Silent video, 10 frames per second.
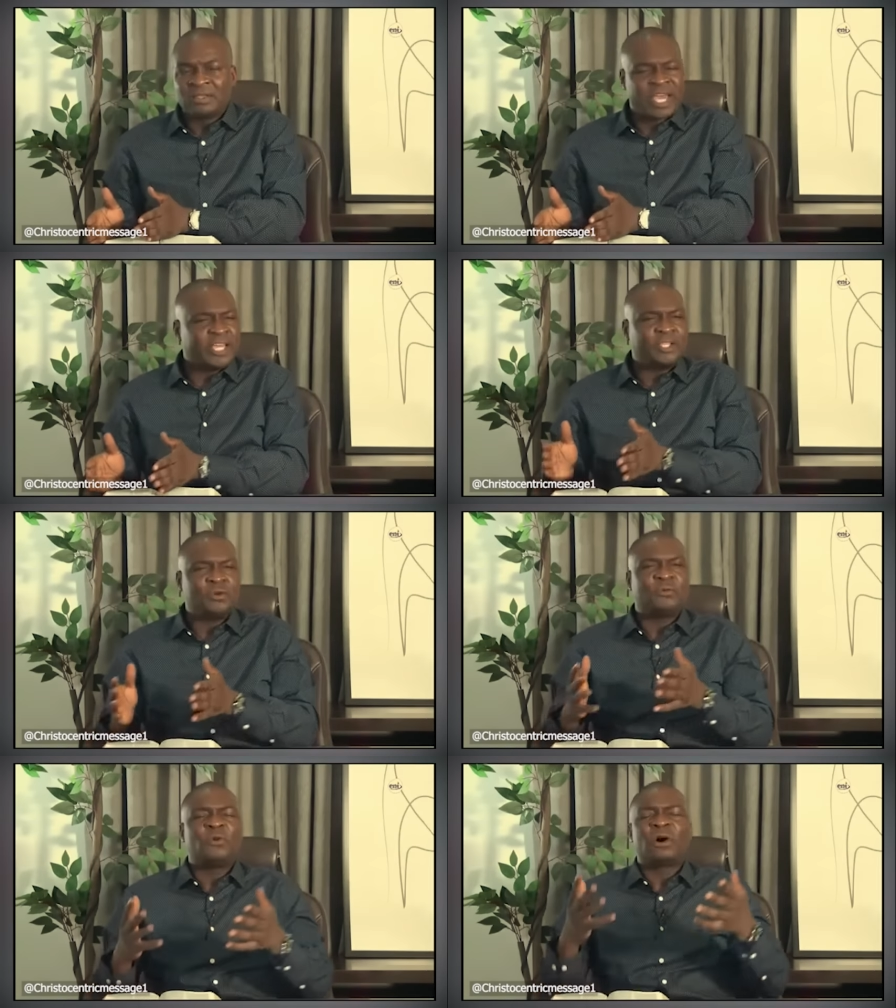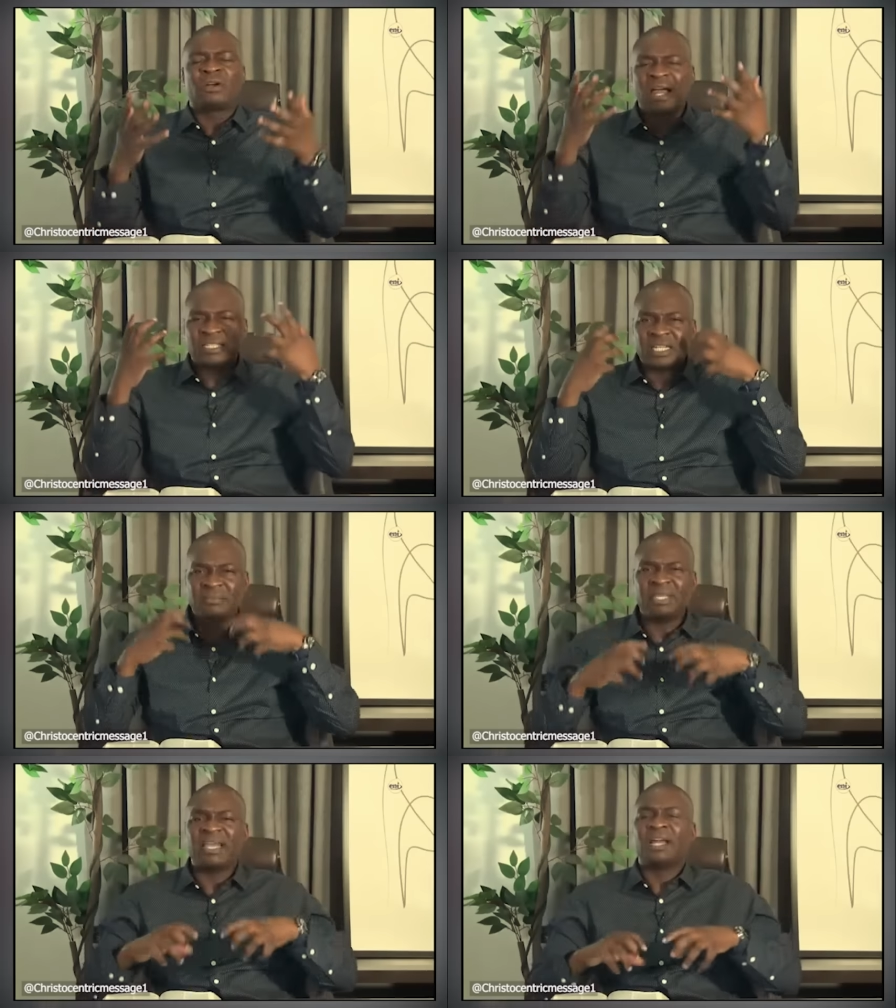Thank you for
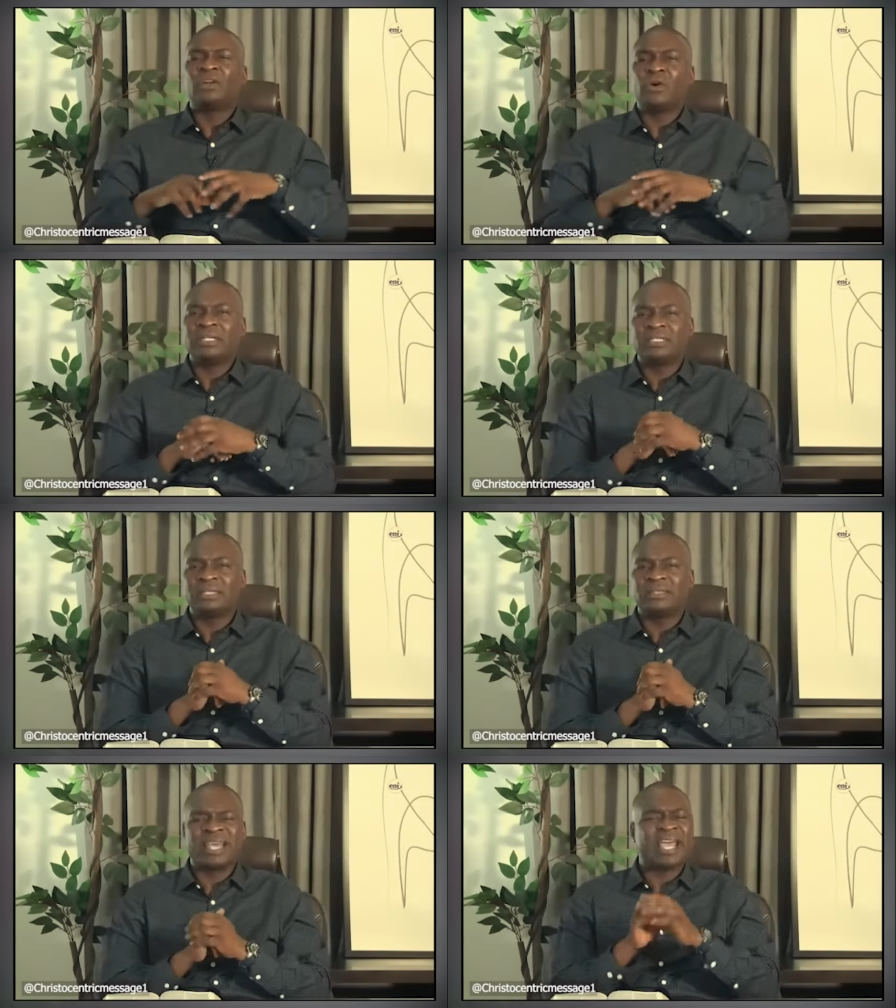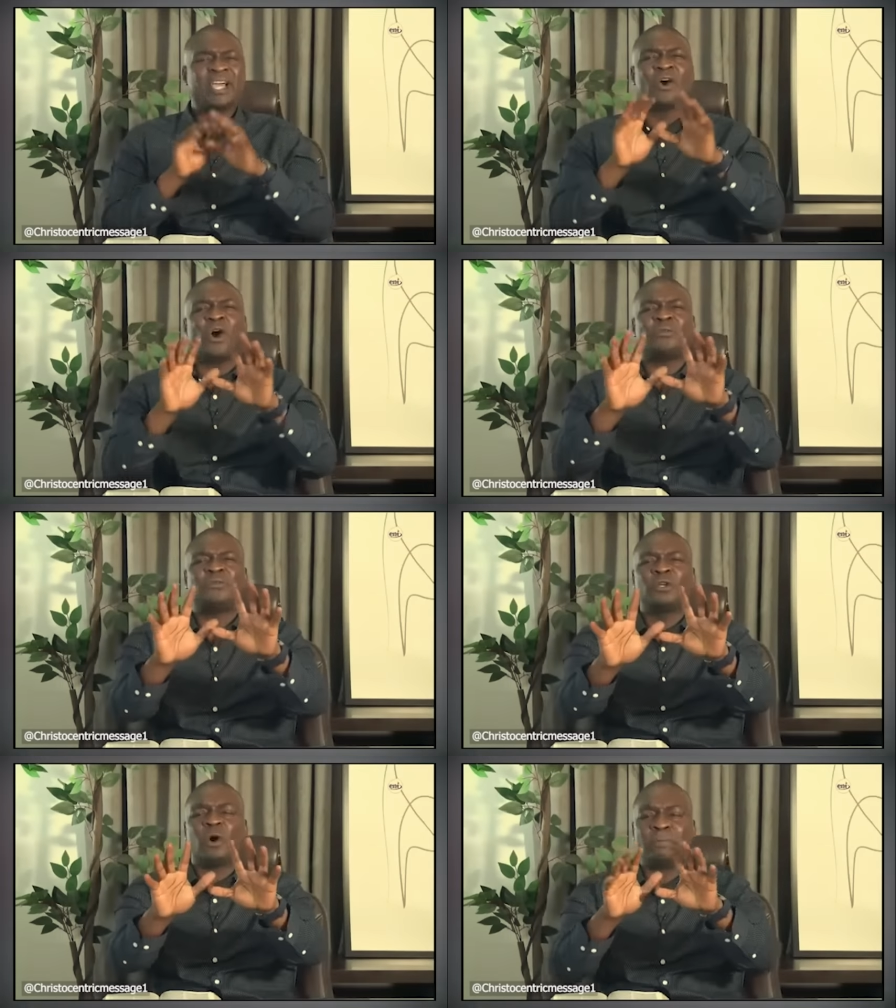granting me the anointing. Thank God
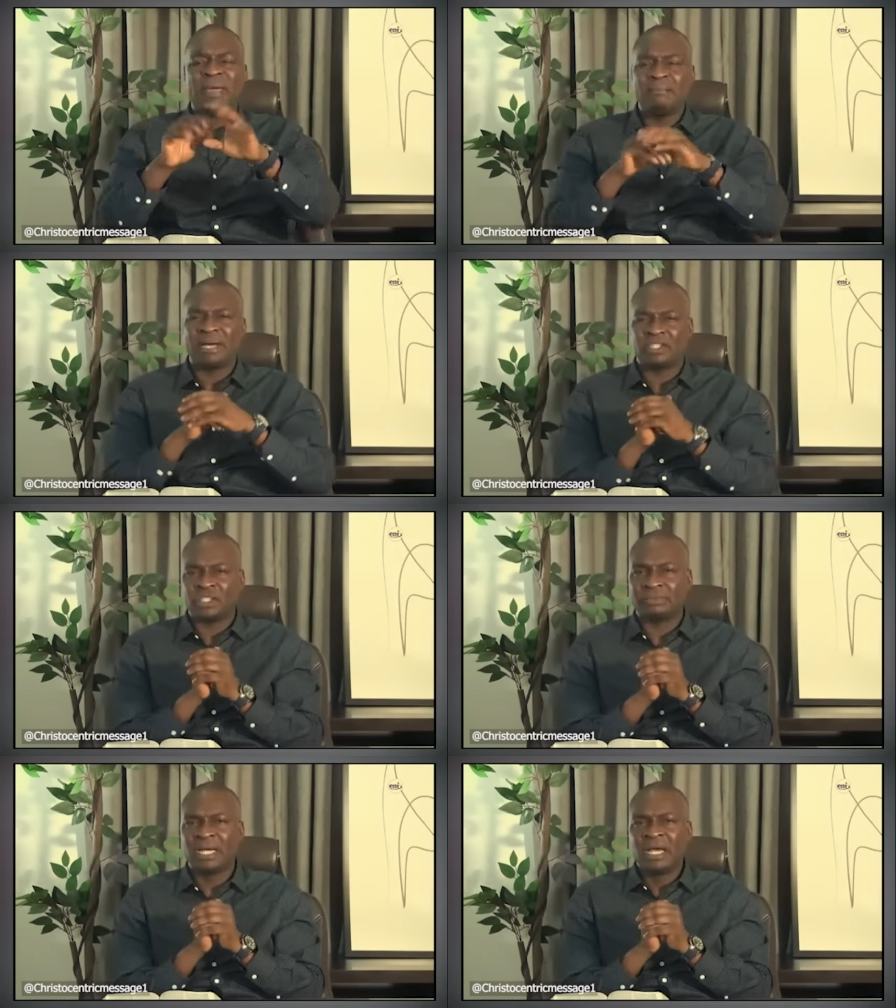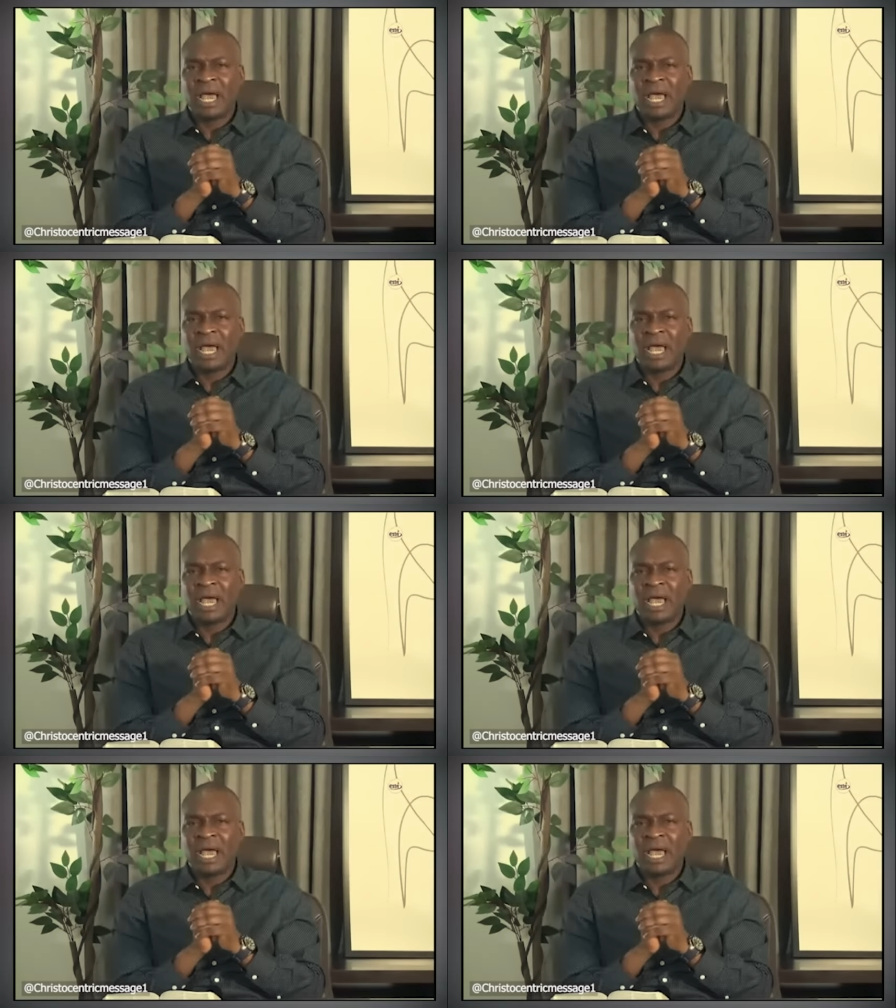for your membership.